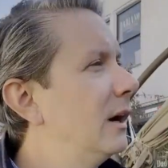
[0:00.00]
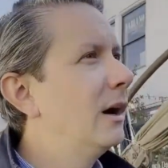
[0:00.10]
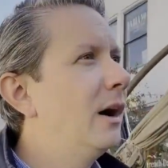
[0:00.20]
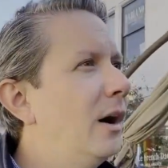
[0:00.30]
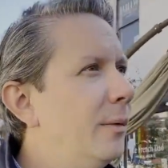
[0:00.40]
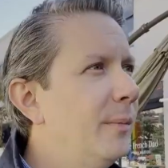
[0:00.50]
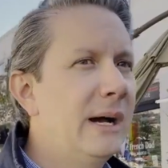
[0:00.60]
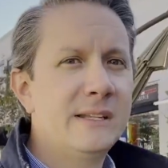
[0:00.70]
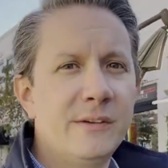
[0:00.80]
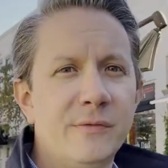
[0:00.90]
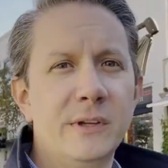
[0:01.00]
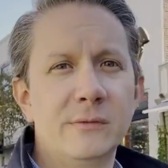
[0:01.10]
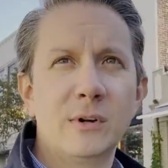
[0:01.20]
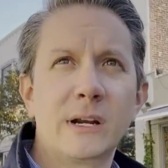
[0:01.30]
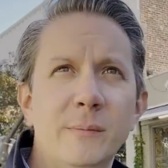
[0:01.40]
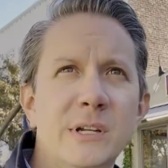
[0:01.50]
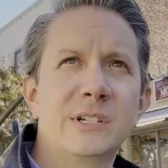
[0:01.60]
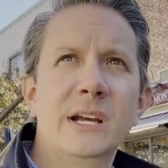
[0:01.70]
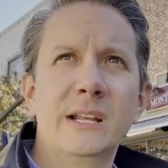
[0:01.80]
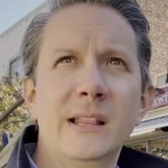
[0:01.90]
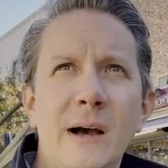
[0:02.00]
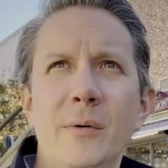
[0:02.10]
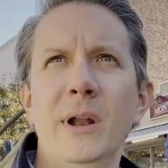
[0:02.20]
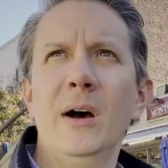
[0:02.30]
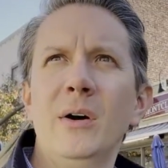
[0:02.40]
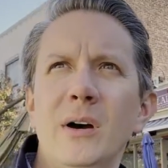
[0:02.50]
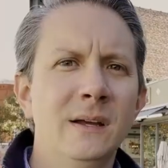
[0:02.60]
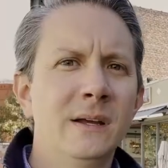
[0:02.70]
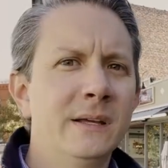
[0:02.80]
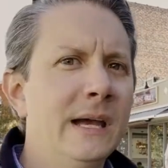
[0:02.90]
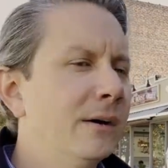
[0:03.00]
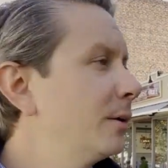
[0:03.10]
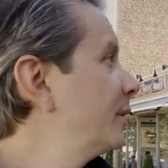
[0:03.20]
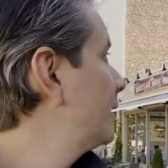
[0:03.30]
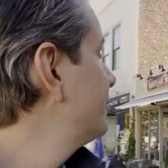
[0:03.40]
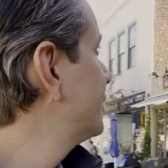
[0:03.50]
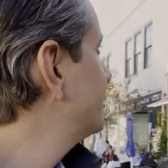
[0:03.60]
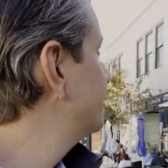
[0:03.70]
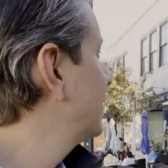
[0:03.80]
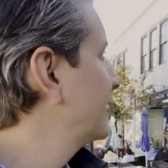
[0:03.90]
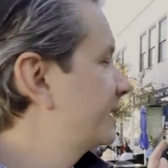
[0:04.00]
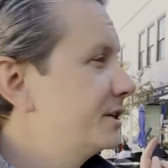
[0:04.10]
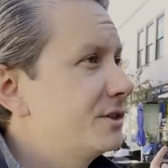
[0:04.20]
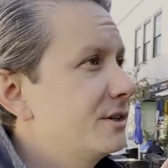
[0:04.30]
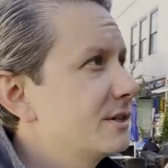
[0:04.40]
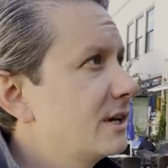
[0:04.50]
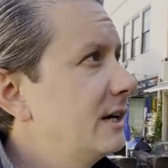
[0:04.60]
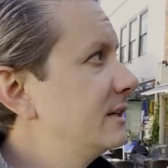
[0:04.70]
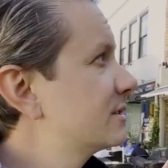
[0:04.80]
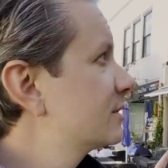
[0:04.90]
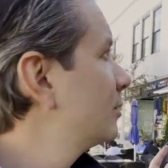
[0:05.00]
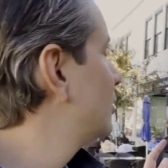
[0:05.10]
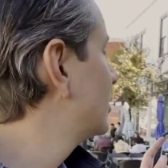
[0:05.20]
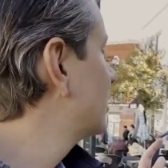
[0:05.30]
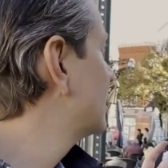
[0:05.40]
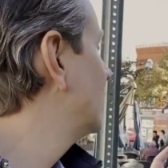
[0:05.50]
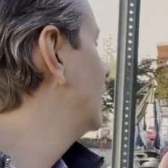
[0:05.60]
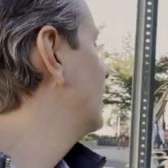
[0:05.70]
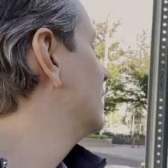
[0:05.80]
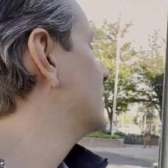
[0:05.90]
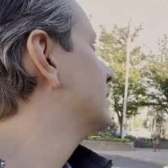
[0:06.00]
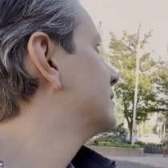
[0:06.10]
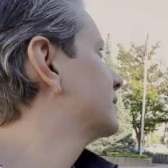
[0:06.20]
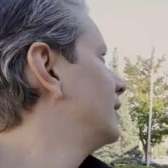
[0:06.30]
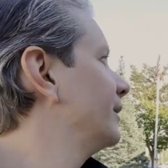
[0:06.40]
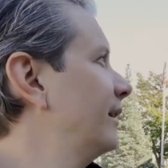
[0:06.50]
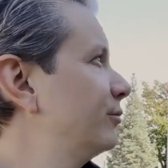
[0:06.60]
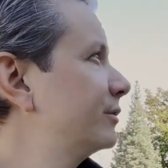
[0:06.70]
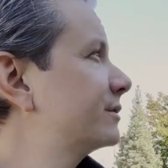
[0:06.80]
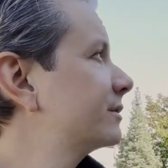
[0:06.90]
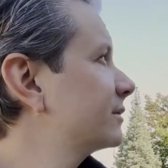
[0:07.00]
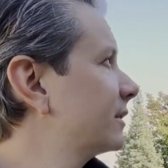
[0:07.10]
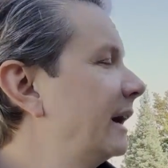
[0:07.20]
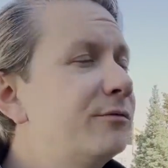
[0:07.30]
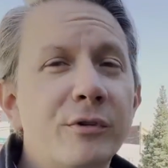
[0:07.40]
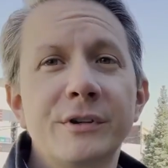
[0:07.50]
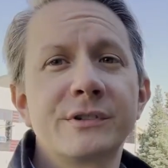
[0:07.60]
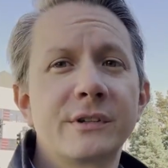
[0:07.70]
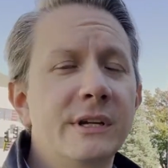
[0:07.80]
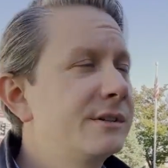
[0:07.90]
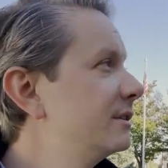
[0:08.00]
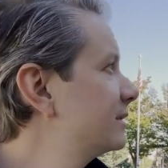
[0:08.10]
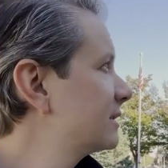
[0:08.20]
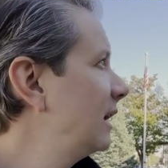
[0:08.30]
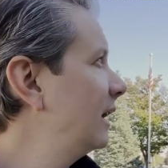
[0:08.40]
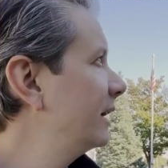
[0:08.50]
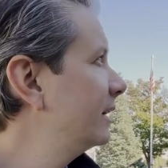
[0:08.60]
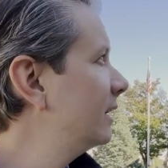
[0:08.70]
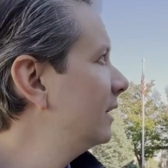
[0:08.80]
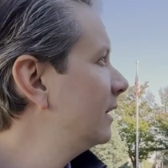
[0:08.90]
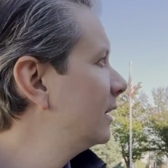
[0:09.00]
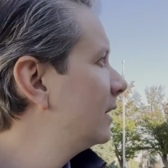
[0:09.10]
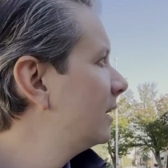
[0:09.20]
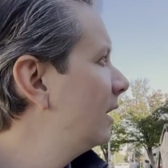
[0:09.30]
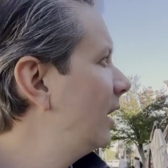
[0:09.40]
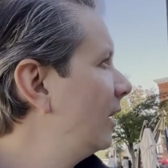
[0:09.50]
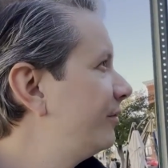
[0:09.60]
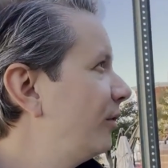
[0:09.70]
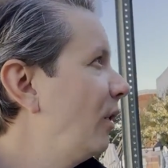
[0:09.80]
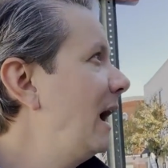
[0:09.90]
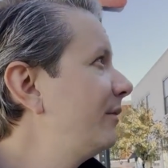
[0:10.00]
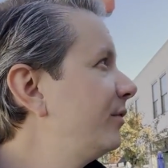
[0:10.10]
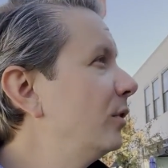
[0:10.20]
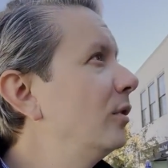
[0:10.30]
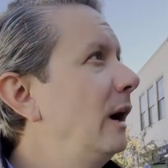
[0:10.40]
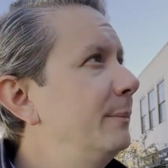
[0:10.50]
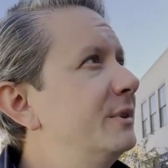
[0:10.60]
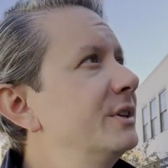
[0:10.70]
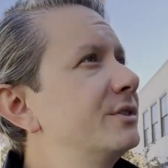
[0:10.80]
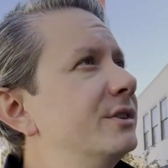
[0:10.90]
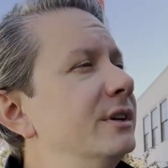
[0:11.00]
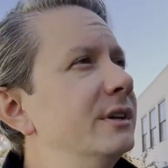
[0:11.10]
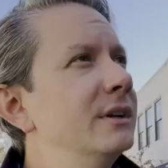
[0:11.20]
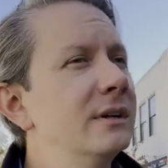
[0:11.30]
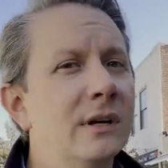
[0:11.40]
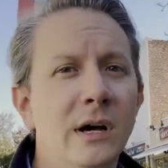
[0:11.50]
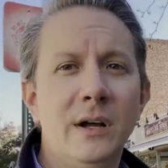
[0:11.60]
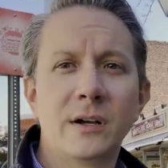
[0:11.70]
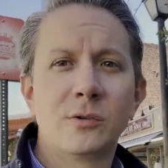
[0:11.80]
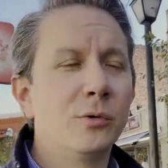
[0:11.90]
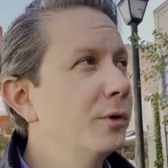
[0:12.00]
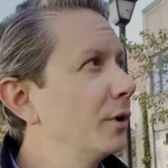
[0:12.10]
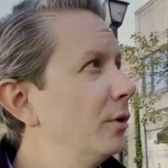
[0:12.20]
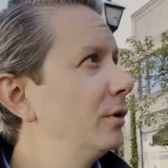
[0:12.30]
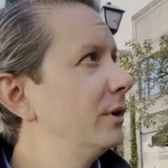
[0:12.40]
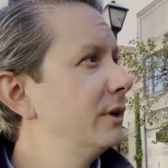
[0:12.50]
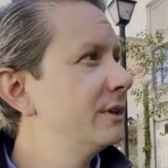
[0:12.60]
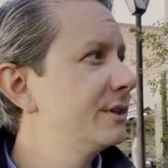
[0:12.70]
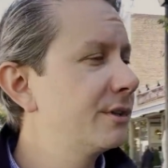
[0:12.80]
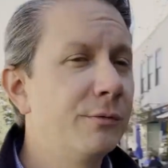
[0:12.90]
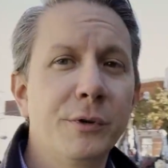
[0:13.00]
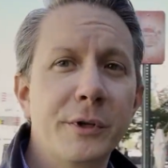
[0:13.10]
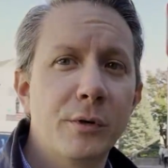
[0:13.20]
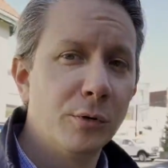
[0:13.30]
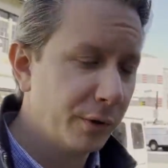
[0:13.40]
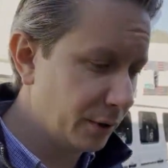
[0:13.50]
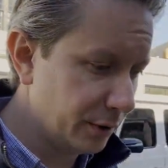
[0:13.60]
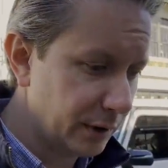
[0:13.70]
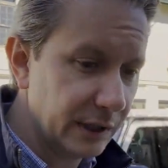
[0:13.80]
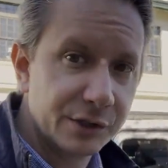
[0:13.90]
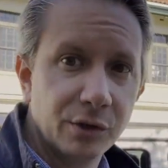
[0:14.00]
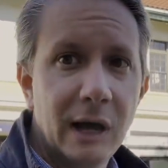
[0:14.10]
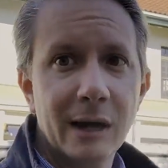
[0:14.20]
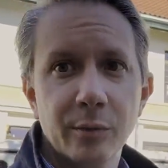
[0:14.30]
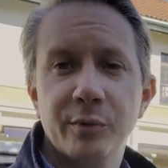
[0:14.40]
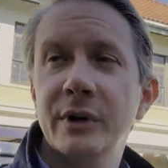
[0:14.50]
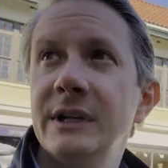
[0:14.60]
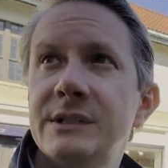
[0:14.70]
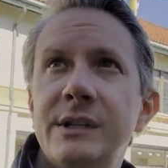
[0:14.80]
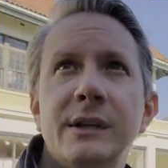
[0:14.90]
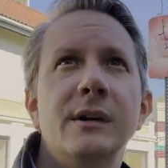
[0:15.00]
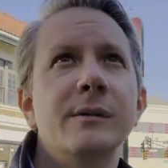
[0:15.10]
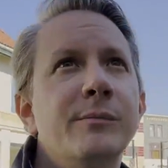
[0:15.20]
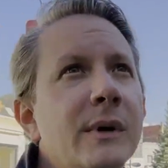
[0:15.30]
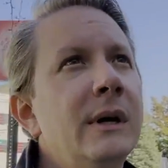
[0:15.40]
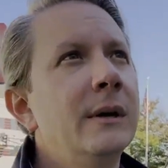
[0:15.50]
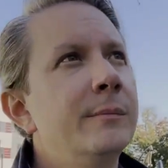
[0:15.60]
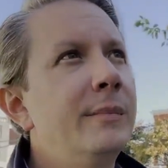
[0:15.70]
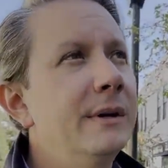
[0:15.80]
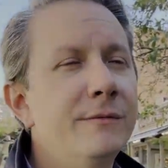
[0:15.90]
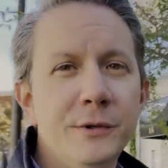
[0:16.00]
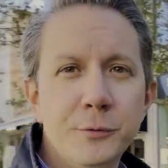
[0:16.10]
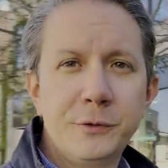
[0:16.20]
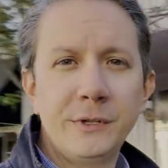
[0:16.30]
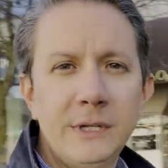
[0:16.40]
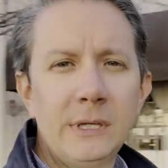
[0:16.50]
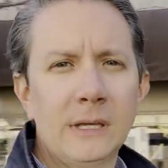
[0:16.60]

I definitely recommend checking that one out. Yeah, a little bit of everything. You've got kitchen design store, of Everest Kitchen Design, falafel, optician, cool little, this is a really cool little gelato place here, Benvenuti.